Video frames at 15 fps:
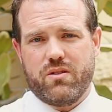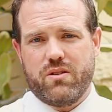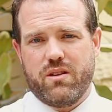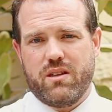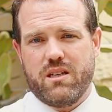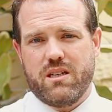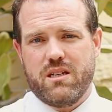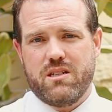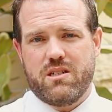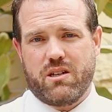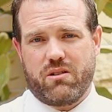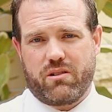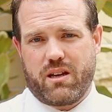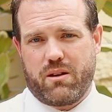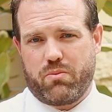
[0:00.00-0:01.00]
on the
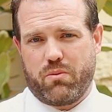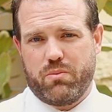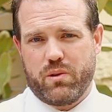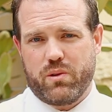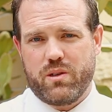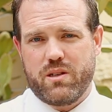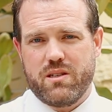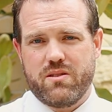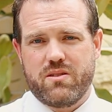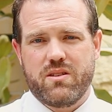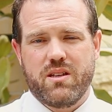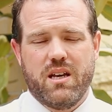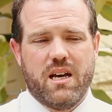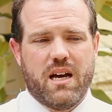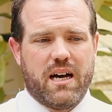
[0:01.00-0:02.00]
general capabilities,
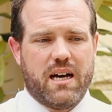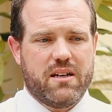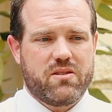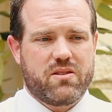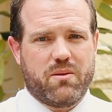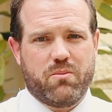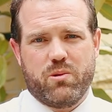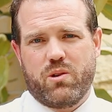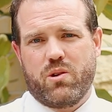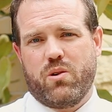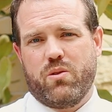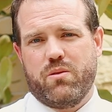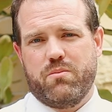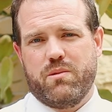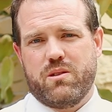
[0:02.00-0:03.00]
uh, some would
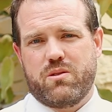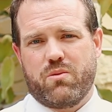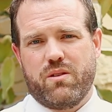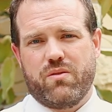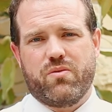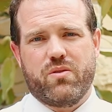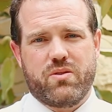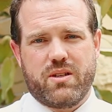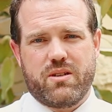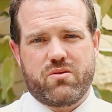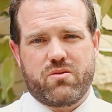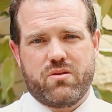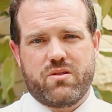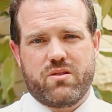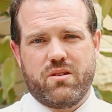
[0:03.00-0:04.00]
call them the 21st
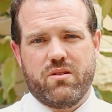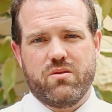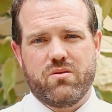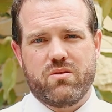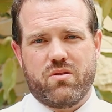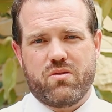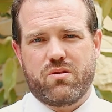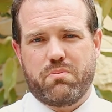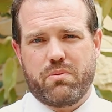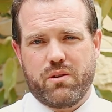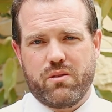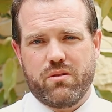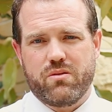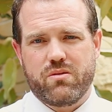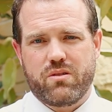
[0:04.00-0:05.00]
century skills,
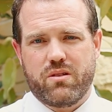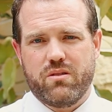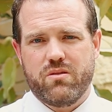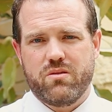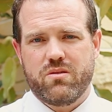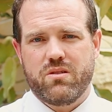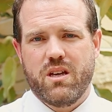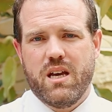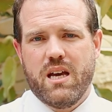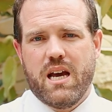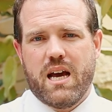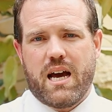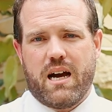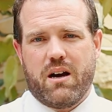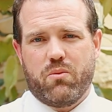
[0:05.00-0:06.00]
entrepreneurial skills.
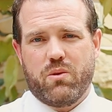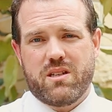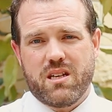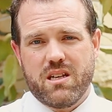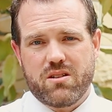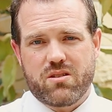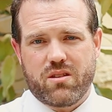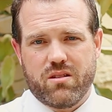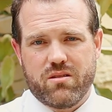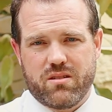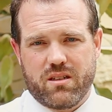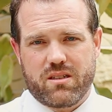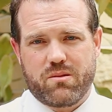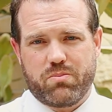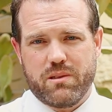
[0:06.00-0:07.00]
Uh, we teach
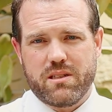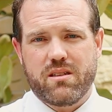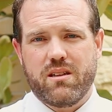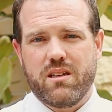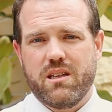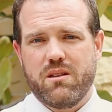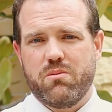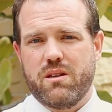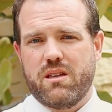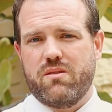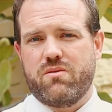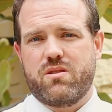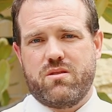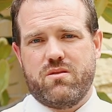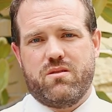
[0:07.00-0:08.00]
those explicitly. We
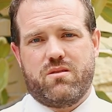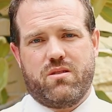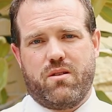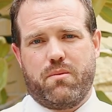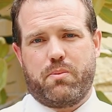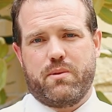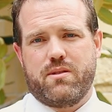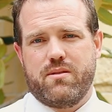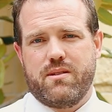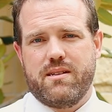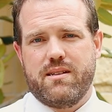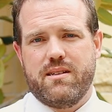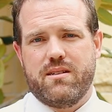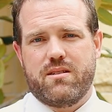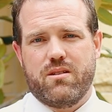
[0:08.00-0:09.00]
give students an
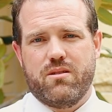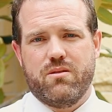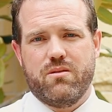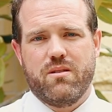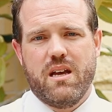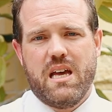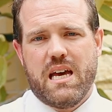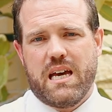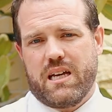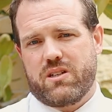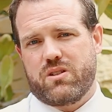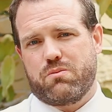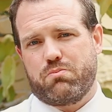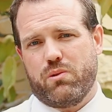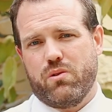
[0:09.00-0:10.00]
opportunity to
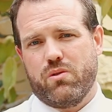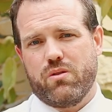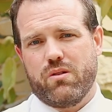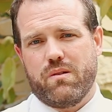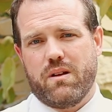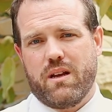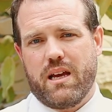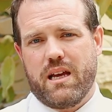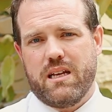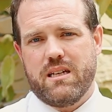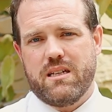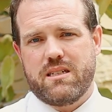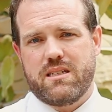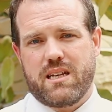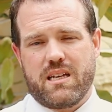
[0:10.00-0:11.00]
explore and,
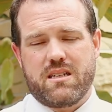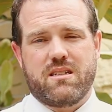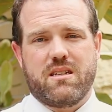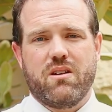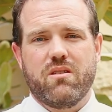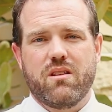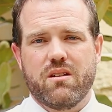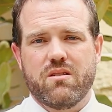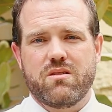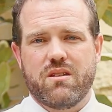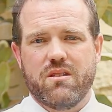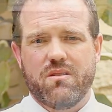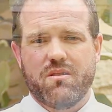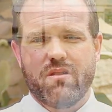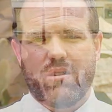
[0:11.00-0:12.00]
and test out their skill,